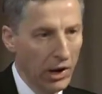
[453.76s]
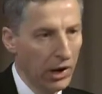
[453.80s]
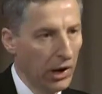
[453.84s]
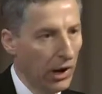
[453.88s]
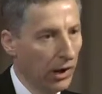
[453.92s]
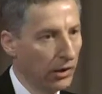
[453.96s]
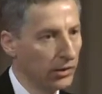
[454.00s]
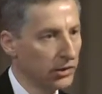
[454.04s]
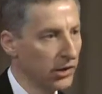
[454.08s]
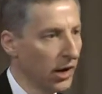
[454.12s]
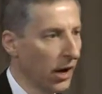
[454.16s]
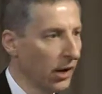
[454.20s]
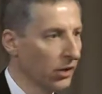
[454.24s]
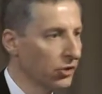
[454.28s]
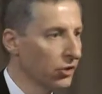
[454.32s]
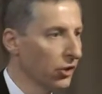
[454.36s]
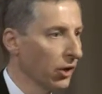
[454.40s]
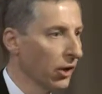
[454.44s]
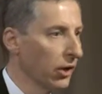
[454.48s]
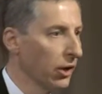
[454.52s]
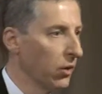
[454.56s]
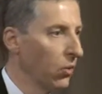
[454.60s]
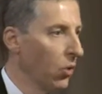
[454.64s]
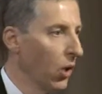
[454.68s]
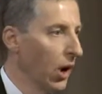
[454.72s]
Now, it's
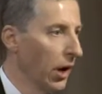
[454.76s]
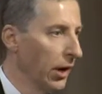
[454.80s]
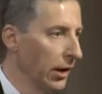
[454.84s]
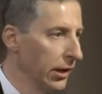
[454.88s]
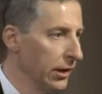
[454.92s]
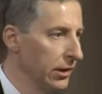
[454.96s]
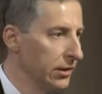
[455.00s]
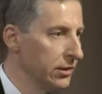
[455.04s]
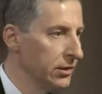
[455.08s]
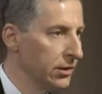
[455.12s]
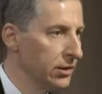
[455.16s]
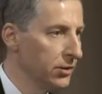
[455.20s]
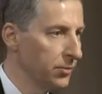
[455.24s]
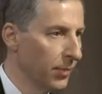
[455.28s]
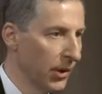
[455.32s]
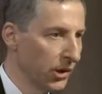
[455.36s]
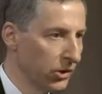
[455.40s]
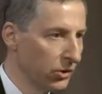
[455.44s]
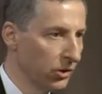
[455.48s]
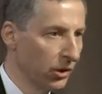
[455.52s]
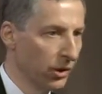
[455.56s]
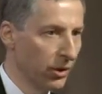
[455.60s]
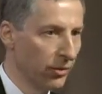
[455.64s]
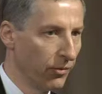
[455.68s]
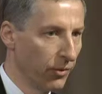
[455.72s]
actually quite easy,
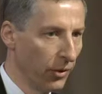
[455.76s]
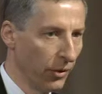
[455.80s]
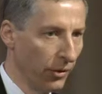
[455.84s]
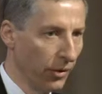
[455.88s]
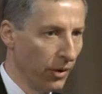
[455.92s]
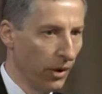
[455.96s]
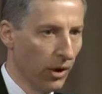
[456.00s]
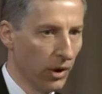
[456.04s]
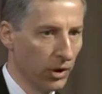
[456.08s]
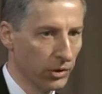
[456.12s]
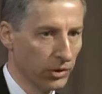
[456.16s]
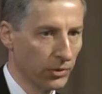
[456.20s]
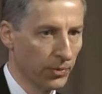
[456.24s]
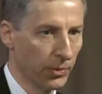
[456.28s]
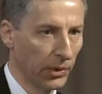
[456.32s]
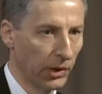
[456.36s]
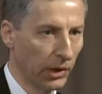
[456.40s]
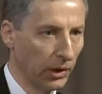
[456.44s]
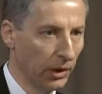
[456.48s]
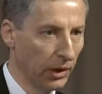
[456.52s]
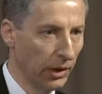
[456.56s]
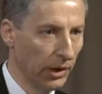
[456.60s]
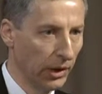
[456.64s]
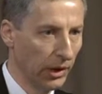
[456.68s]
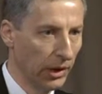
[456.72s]
especially if you're in a
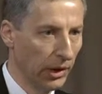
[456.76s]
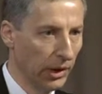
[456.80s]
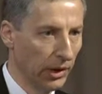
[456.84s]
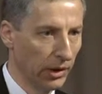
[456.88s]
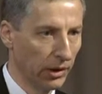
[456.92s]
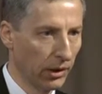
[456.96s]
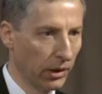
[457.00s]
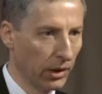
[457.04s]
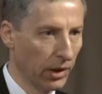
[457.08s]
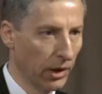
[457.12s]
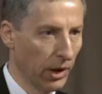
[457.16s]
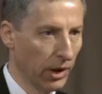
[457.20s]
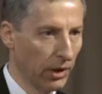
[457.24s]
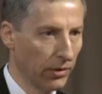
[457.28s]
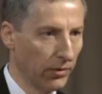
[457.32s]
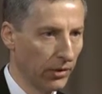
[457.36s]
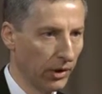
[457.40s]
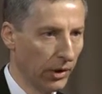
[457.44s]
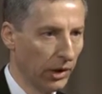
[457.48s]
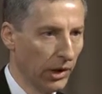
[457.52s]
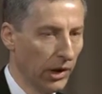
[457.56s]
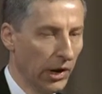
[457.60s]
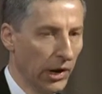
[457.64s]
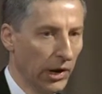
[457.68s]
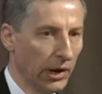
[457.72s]
hospital and in a kind of
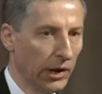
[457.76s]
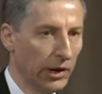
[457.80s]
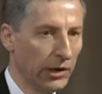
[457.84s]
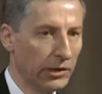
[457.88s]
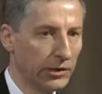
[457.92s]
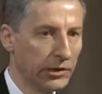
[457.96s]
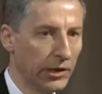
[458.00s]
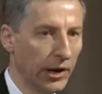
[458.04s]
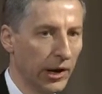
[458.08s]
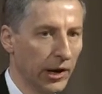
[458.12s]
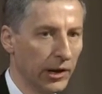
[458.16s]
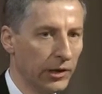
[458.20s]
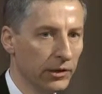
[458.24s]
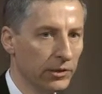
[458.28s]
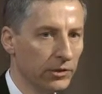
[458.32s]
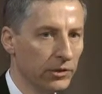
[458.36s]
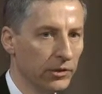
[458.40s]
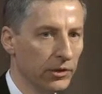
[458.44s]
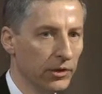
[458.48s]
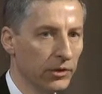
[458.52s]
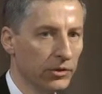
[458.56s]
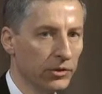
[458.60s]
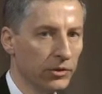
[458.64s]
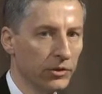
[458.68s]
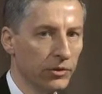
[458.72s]
a contained
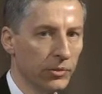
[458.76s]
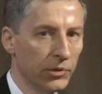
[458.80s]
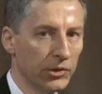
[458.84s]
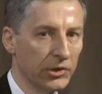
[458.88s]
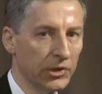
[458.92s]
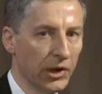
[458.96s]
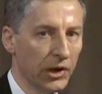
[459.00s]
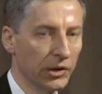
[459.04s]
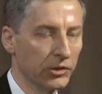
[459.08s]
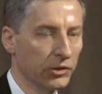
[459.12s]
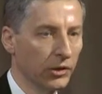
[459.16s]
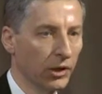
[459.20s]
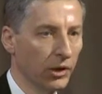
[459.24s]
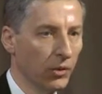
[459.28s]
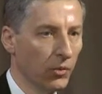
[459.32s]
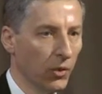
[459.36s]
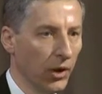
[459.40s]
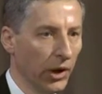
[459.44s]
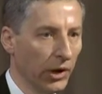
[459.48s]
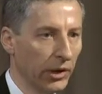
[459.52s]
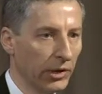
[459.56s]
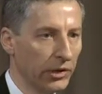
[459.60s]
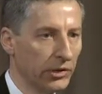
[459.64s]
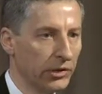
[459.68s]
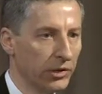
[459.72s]
system. It's actually
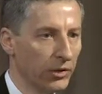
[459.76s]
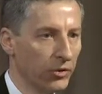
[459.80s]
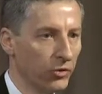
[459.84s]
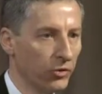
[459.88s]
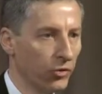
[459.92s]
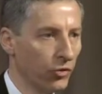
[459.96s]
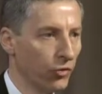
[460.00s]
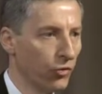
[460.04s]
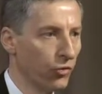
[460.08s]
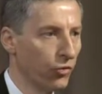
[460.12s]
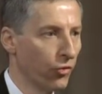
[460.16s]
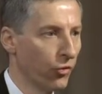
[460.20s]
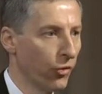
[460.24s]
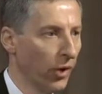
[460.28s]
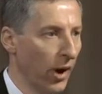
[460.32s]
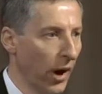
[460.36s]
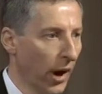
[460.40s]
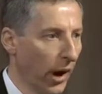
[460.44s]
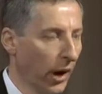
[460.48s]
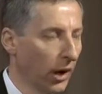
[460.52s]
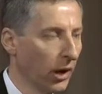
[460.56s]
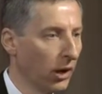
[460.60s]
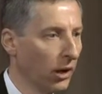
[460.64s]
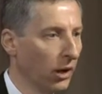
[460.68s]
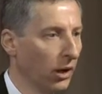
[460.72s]
quite easy to
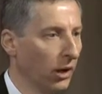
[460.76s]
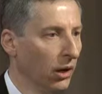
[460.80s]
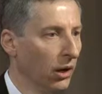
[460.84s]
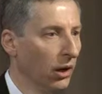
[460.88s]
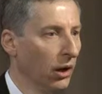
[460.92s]
track